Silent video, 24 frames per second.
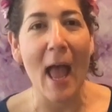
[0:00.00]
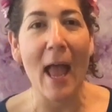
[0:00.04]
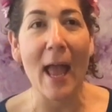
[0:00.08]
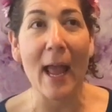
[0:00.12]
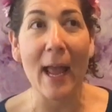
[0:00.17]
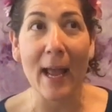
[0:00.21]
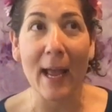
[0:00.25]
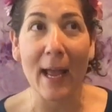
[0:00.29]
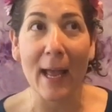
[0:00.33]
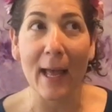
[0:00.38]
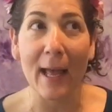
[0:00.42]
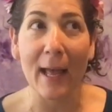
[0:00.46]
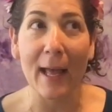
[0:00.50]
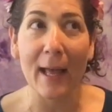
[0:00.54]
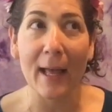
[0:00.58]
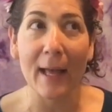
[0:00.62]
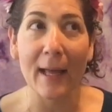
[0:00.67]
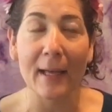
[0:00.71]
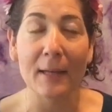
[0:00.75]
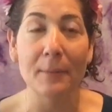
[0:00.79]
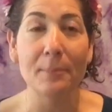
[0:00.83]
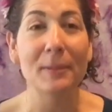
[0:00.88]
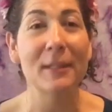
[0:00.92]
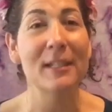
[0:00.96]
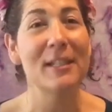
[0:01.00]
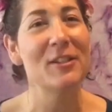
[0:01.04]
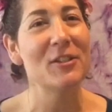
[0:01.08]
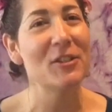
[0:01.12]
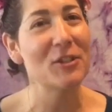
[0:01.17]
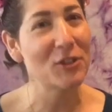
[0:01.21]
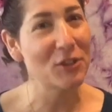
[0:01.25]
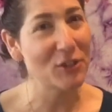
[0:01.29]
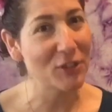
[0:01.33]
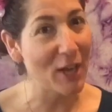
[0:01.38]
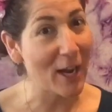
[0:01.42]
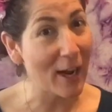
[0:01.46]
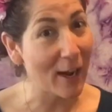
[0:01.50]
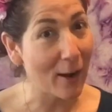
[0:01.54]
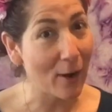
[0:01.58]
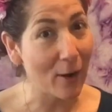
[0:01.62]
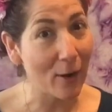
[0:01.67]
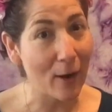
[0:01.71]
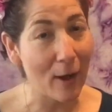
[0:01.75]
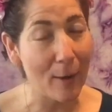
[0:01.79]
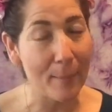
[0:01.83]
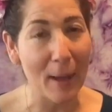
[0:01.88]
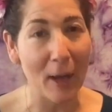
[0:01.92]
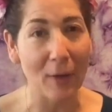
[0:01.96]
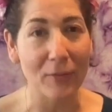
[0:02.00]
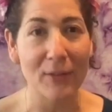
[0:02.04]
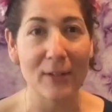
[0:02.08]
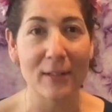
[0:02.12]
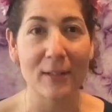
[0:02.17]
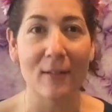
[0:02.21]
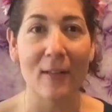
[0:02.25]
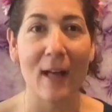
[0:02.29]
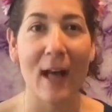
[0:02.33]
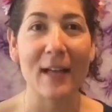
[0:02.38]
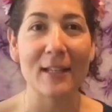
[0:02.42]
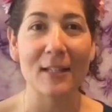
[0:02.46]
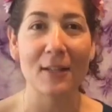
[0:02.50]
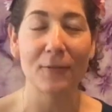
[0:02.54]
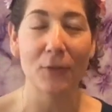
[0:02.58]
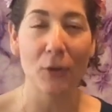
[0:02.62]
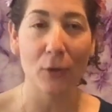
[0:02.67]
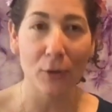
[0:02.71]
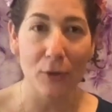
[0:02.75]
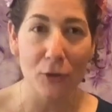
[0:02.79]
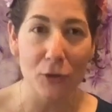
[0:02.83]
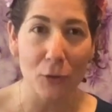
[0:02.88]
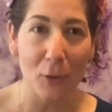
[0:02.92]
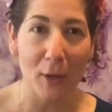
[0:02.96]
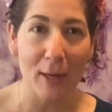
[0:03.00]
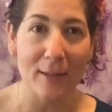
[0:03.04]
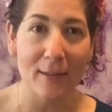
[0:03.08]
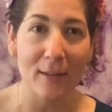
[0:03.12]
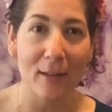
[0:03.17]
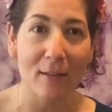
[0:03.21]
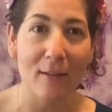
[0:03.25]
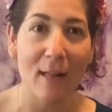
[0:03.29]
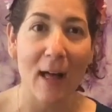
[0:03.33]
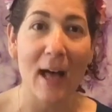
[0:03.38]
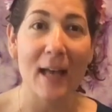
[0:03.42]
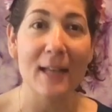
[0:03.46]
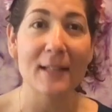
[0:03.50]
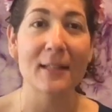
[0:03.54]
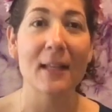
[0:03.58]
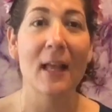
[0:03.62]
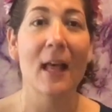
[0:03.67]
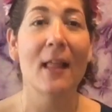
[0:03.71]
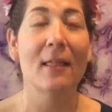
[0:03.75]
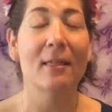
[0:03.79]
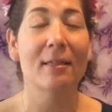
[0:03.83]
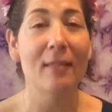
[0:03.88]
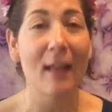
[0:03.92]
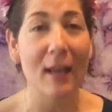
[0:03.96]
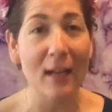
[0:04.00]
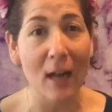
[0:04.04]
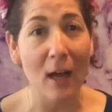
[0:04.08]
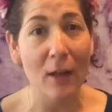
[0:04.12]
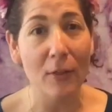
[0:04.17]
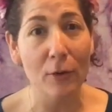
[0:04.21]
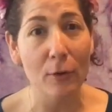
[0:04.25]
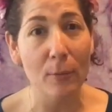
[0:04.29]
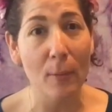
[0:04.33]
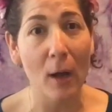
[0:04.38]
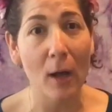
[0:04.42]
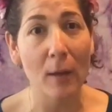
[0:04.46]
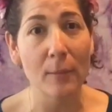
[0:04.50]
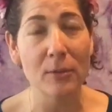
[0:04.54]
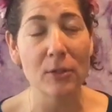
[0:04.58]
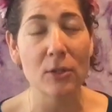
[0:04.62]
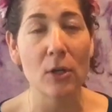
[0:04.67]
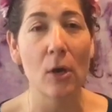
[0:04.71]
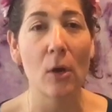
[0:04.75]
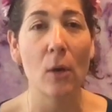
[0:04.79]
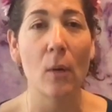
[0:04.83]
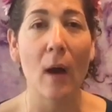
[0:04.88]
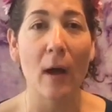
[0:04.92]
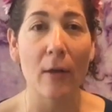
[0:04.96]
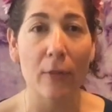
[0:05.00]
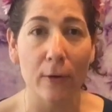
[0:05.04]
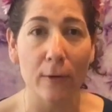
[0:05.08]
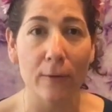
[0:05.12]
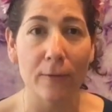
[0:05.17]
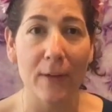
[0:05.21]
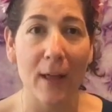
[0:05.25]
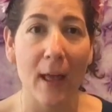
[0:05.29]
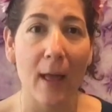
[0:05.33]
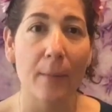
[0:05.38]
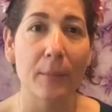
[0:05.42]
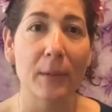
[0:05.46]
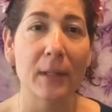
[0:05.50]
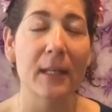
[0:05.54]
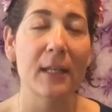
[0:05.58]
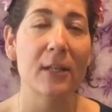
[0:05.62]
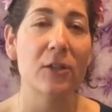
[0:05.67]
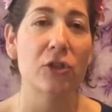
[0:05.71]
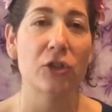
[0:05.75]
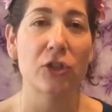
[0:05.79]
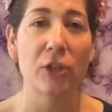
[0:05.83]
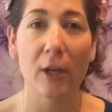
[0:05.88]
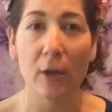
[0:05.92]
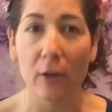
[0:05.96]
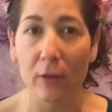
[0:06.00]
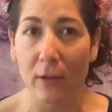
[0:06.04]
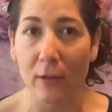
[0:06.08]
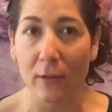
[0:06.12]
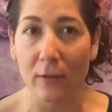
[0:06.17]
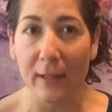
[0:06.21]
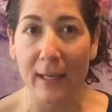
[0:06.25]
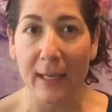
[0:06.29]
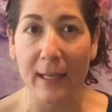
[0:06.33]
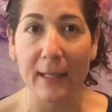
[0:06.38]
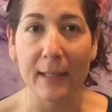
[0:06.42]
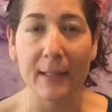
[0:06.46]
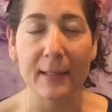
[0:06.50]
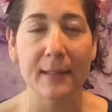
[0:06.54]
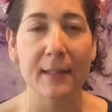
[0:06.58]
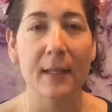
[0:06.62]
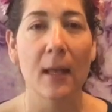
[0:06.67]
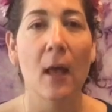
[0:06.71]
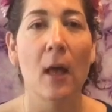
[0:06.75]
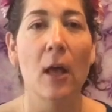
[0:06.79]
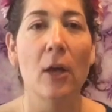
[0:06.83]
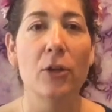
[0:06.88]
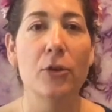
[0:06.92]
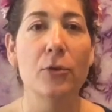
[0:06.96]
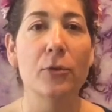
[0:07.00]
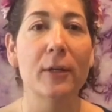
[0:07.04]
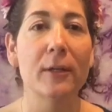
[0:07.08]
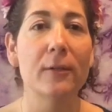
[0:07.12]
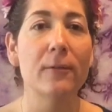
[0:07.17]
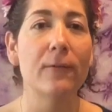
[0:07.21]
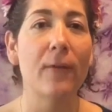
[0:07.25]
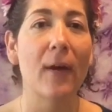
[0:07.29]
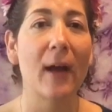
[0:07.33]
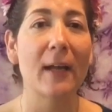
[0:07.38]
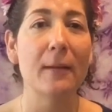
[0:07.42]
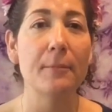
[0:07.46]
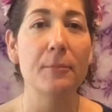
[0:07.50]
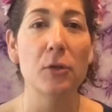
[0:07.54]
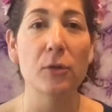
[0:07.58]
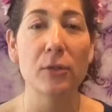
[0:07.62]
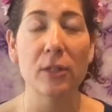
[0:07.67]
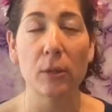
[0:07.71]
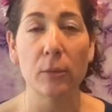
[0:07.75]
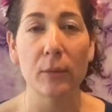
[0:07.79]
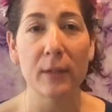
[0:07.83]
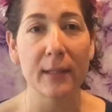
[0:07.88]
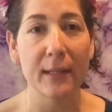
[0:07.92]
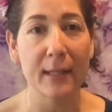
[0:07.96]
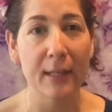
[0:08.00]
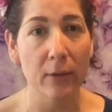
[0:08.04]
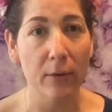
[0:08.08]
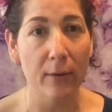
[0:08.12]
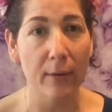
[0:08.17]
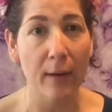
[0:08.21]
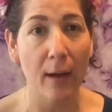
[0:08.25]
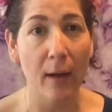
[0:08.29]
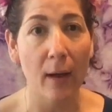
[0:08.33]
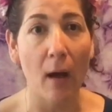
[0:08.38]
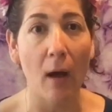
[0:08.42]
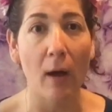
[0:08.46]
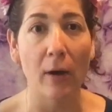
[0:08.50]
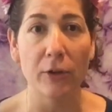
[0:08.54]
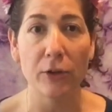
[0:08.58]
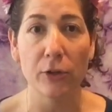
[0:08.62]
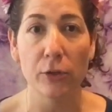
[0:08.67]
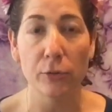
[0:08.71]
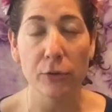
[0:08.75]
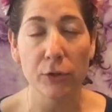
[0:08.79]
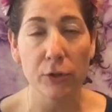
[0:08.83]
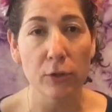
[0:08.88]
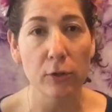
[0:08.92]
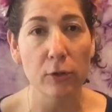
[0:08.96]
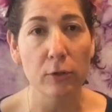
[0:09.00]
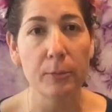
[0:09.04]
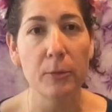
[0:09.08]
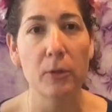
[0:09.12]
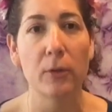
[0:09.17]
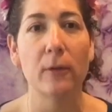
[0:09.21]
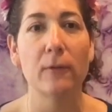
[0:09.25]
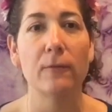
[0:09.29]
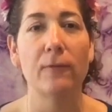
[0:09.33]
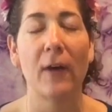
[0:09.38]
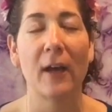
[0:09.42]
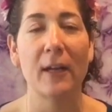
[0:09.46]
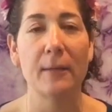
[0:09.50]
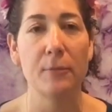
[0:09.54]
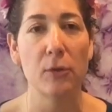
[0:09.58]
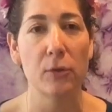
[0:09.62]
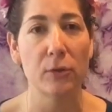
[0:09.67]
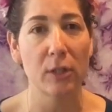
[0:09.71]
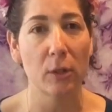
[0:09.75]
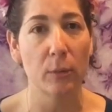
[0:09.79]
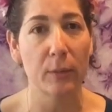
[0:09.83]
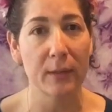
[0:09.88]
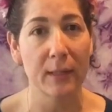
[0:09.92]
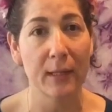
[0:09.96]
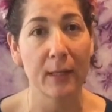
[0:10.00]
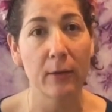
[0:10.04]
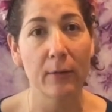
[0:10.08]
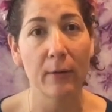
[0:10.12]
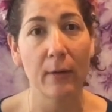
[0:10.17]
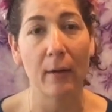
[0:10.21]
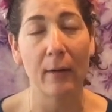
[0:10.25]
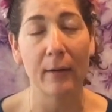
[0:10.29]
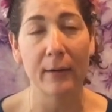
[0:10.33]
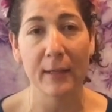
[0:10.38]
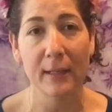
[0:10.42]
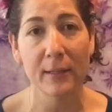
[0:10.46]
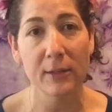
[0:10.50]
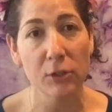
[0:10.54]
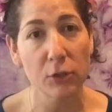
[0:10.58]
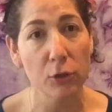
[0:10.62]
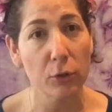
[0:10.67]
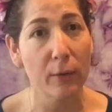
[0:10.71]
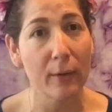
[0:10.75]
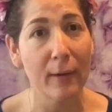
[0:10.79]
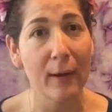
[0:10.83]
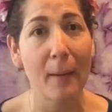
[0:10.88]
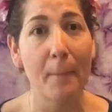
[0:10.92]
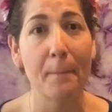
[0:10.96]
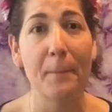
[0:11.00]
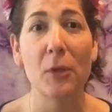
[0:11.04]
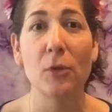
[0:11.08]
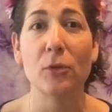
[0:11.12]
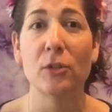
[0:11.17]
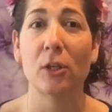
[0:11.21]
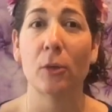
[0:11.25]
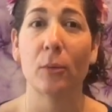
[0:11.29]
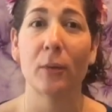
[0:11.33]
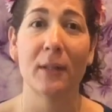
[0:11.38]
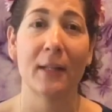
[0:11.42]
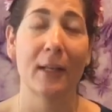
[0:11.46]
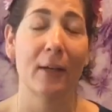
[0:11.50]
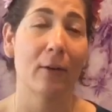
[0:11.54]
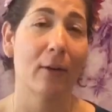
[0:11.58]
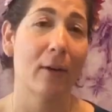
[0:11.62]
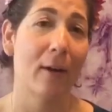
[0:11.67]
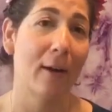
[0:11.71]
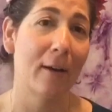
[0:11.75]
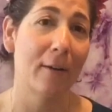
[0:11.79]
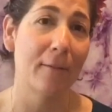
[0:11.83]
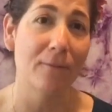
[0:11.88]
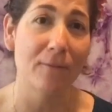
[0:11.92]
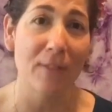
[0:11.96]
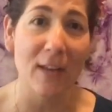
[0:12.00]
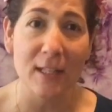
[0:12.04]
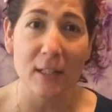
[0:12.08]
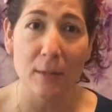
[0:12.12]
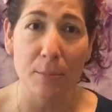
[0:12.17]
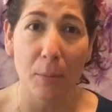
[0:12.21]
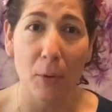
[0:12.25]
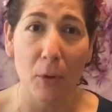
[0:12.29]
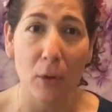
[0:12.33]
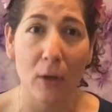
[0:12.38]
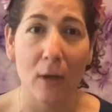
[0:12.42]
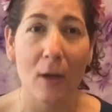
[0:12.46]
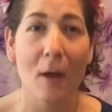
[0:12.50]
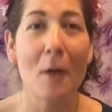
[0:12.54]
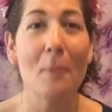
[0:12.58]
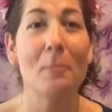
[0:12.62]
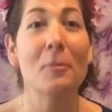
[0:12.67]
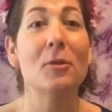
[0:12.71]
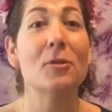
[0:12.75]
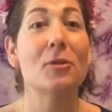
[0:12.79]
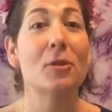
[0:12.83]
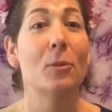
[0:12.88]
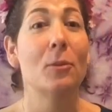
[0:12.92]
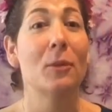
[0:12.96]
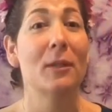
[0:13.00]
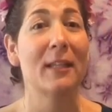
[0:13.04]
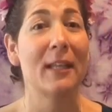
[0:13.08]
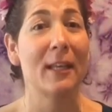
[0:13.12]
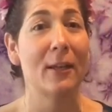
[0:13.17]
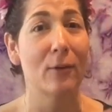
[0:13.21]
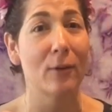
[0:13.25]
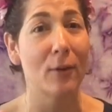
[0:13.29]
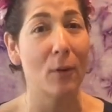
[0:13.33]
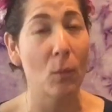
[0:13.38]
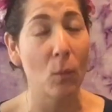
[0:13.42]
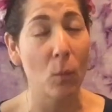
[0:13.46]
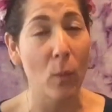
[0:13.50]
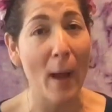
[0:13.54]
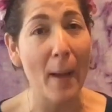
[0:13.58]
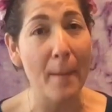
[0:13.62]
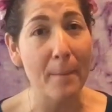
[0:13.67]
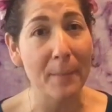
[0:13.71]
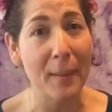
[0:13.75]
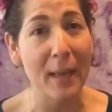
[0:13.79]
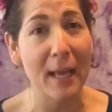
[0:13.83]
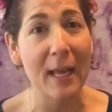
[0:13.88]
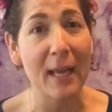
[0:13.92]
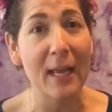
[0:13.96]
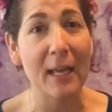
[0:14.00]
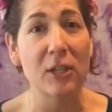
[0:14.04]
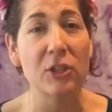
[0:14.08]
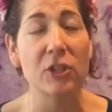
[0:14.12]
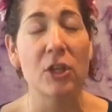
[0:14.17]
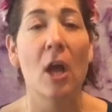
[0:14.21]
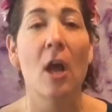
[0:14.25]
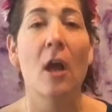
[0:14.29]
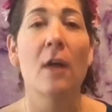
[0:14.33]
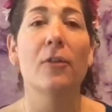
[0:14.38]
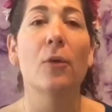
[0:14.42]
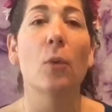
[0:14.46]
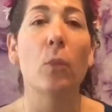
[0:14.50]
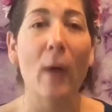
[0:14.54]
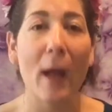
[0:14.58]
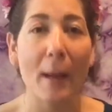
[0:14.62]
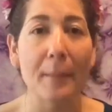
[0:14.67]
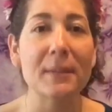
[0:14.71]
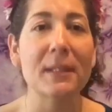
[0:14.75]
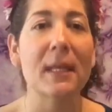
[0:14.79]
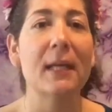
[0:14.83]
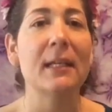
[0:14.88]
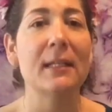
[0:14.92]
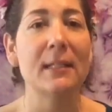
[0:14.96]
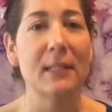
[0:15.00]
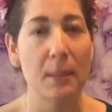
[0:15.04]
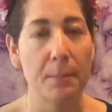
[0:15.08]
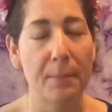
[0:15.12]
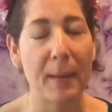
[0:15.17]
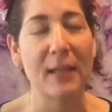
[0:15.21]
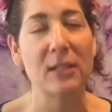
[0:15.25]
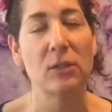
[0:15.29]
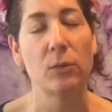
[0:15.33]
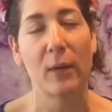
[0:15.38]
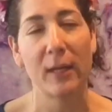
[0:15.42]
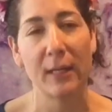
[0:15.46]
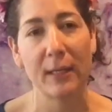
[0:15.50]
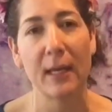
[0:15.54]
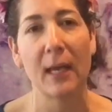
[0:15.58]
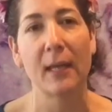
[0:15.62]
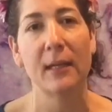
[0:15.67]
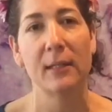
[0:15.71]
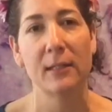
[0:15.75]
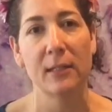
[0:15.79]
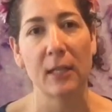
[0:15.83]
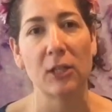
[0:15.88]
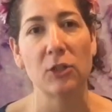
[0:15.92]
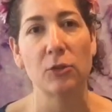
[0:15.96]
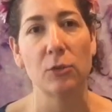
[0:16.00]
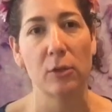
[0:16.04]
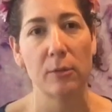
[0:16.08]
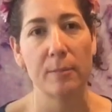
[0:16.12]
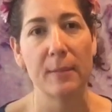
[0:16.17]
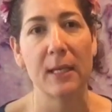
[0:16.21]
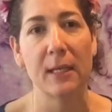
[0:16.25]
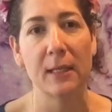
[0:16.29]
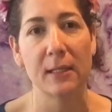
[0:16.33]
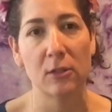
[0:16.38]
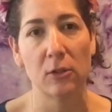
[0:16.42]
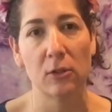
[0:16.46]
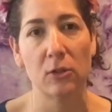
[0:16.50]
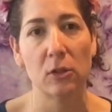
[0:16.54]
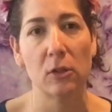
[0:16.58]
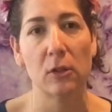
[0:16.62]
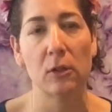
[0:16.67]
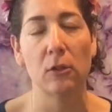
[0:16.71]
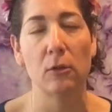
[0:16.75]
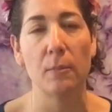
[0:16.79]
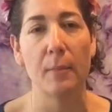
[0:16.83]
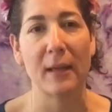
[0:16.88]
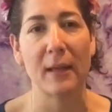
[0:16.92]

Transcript: And please share about this class. If you're enjoying the class, let other moms know, other families, share the links. You can find Music with Kira on YouTube. You can find Music with Kira on Instagram, Music with Kira on Facebook, Music with Kira webpage. The website is the best way to get in touch with me because there's a little